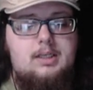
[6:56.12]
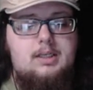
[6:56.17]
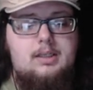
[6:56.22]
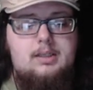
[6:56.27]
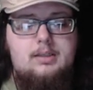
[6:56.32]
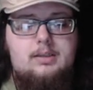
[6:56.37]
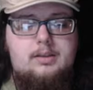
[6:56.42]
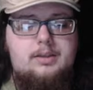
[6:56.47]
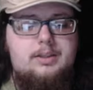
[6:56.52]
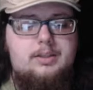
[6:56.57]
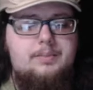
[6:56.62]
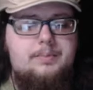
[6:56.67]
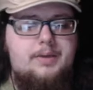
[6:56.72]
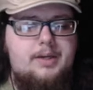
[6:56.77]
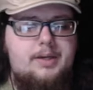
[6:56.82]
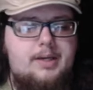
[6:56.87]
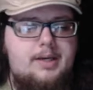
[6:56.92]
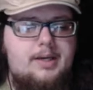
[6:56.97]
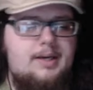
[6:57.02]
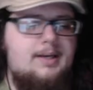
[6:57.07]
Looks pretty
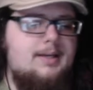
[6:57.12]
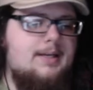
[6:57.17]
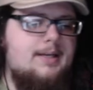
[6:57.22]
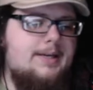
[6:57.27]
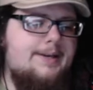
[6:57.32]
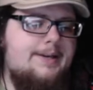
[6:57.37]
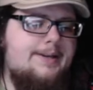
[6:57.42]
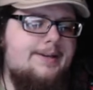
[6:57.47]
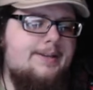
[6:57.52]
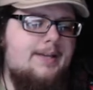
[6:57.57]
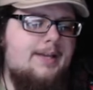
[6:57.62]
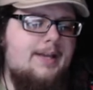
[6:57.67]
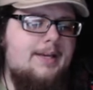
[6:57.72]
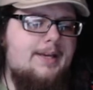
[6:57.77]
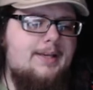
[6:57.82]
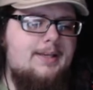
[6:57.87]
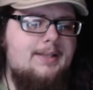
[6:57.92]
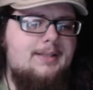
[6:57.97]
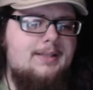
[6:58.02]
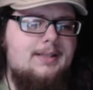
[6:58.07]
good. I like
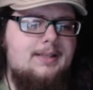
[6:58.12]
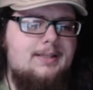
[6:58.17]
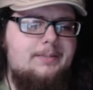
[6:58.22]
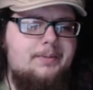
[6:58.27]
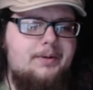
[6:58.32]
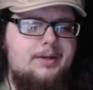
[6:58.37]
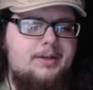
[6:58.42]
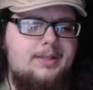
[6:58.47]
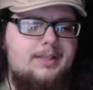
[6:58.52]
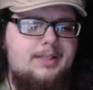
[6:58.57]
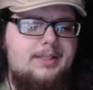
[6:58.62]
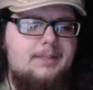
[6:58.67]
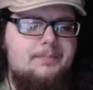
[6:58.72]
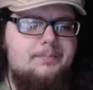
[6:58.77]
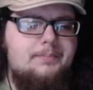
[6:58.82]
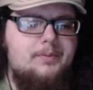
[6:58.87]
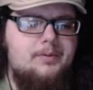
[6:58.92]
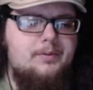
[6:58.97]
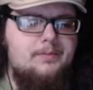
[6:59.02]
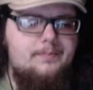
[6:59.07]
it. Pretty
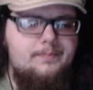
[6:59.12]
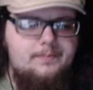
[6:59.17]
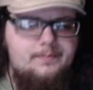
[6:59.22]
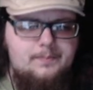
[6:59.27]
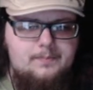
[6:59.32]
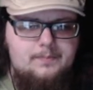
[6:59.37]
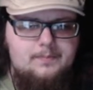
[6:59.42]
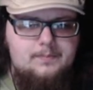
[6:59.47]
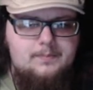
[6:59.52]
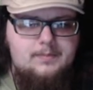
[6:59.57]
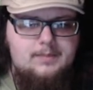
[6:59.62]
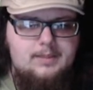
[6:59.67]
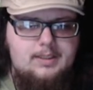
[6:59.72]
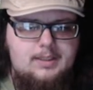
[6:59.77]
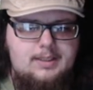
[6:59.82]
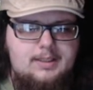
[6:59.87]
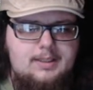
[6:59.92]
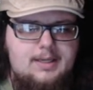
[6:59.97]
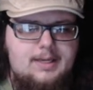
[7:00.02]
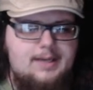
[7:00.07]
simple.
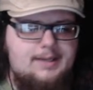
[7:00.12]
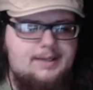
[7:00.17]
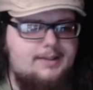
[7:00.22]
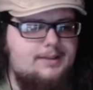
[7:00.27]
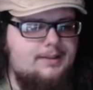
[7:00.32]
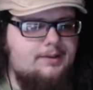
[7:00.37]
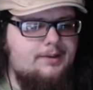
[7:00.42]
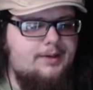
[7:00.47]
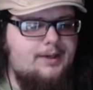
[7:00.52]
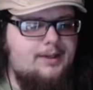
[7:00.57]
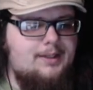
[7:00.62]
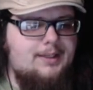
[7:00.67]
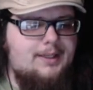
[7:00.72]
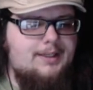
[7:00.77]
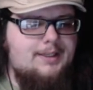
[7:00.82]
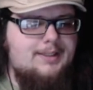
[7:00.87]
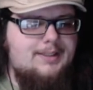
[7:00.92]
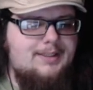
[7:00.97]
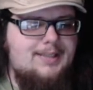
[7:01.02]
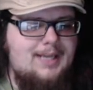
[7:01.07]
Got his green
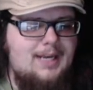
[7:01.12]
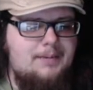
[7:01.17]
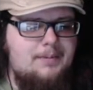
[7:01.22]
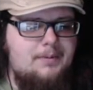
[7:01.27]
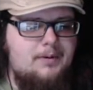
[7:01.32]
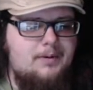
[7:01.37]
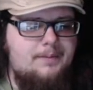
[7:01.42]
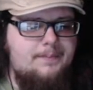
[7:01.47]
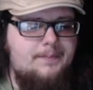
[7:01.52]
lightsaber.